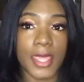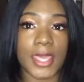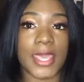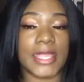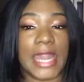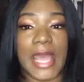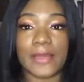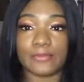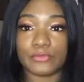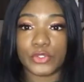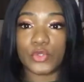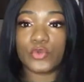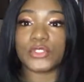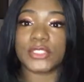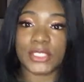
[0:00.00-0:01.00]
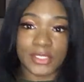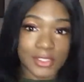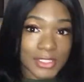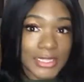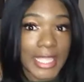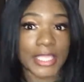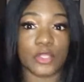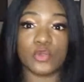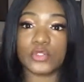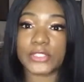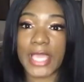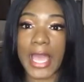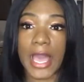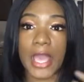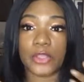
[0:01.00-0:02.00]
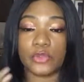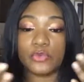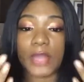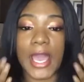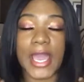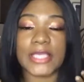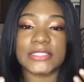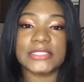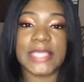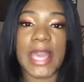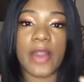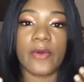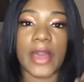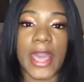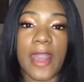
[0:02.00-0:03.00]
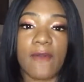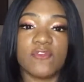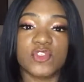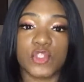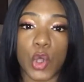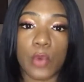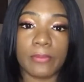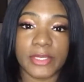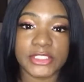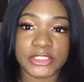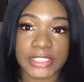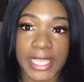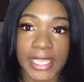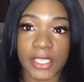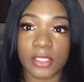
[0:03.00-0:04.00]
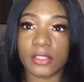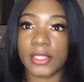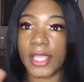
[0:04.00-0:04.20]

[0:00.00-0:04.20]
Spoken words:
and I'm using, like, you guys see how I have so much light.